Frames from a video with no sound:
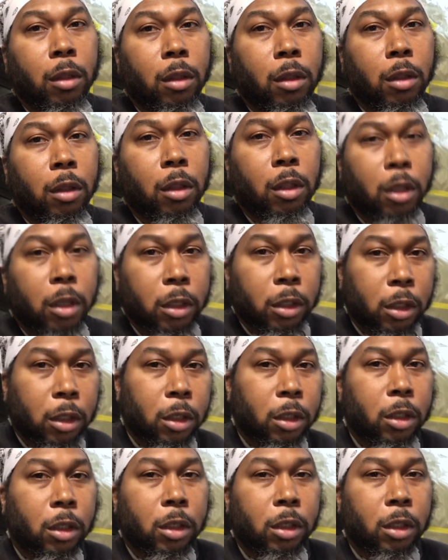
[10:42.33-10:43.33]
this is
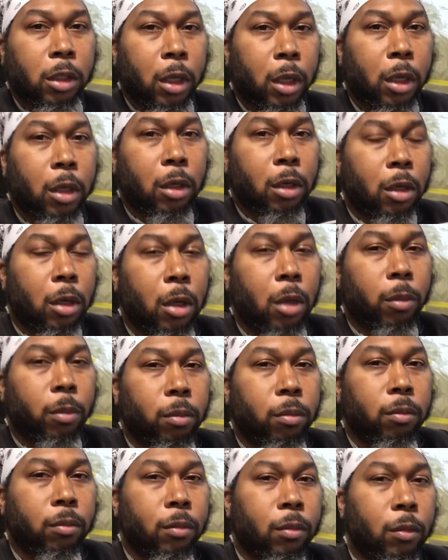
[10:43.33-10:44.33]
setting up
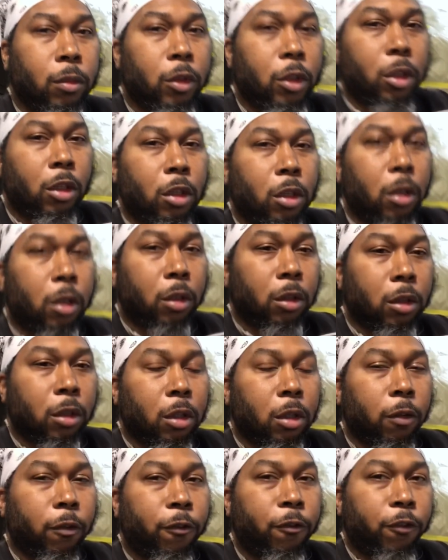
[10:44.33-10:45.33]
the
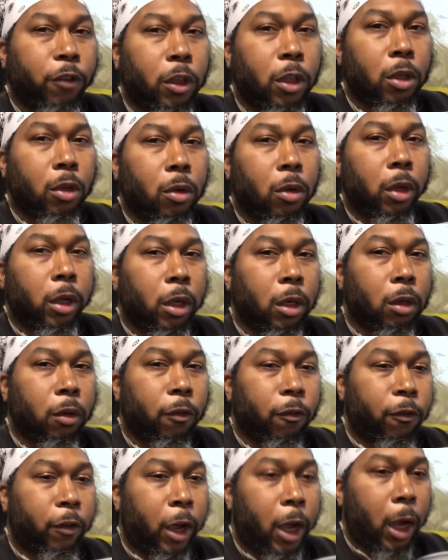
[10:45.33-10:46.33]
feel and the
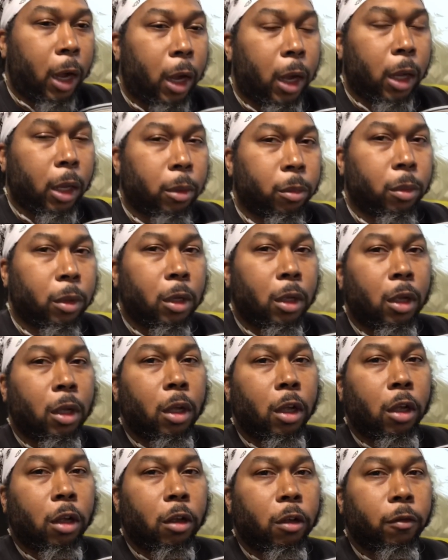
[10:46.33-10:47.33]
vibe
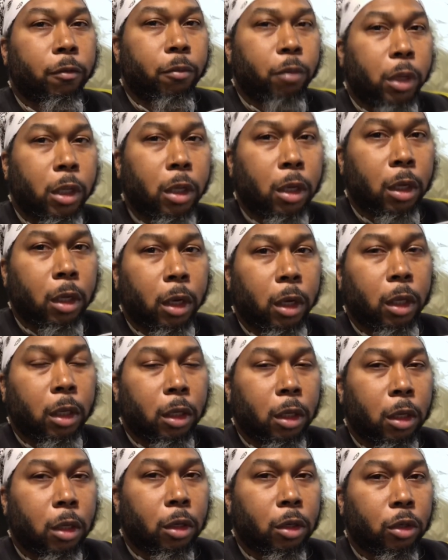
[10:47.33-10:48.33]
of being
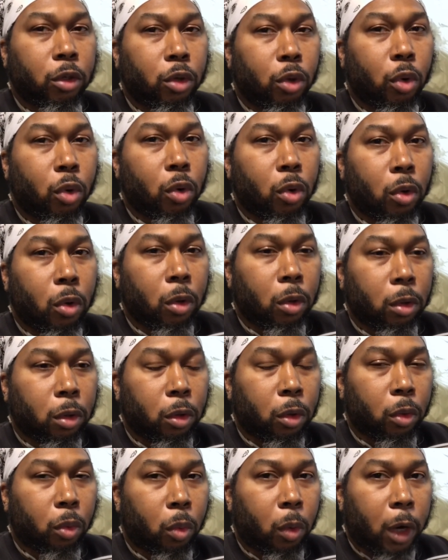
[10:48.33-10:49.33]
in your
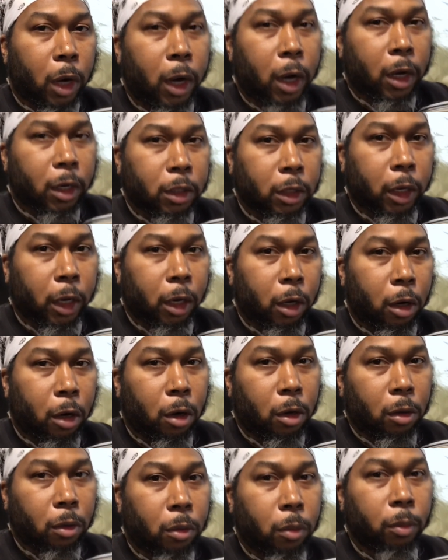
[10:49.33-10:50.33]
garage at
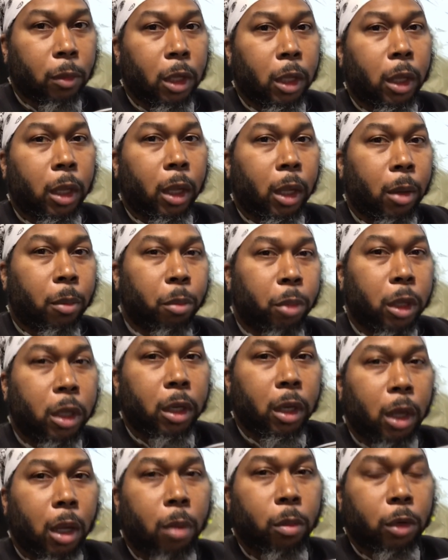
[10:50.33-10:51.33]
home and being
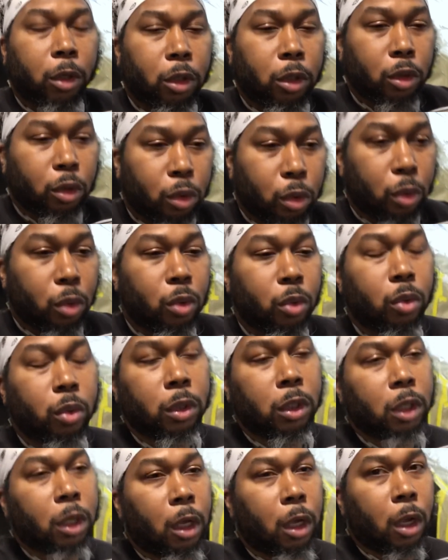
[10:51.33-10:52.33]
able to use
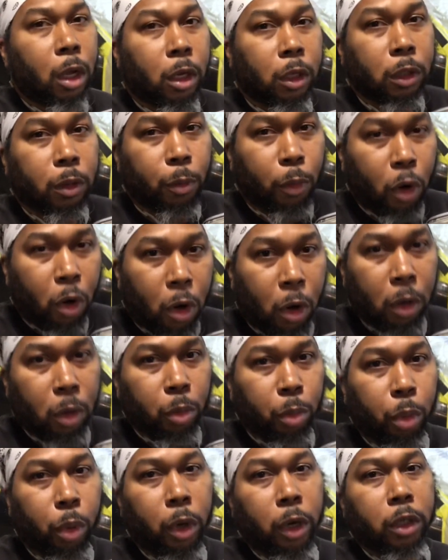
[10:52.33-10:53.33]
a small
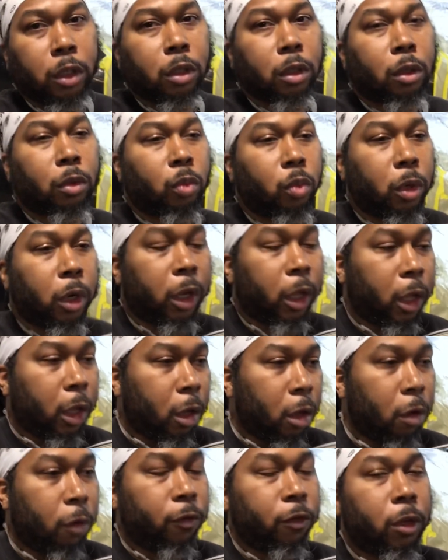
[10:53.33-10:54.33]
compressor with an
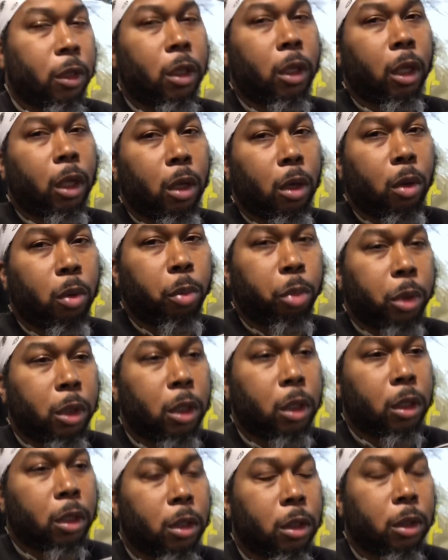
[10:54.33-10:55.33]

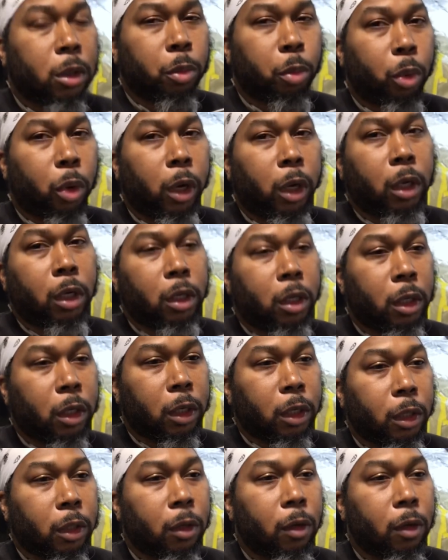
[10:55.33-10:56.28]
LVLP spray gun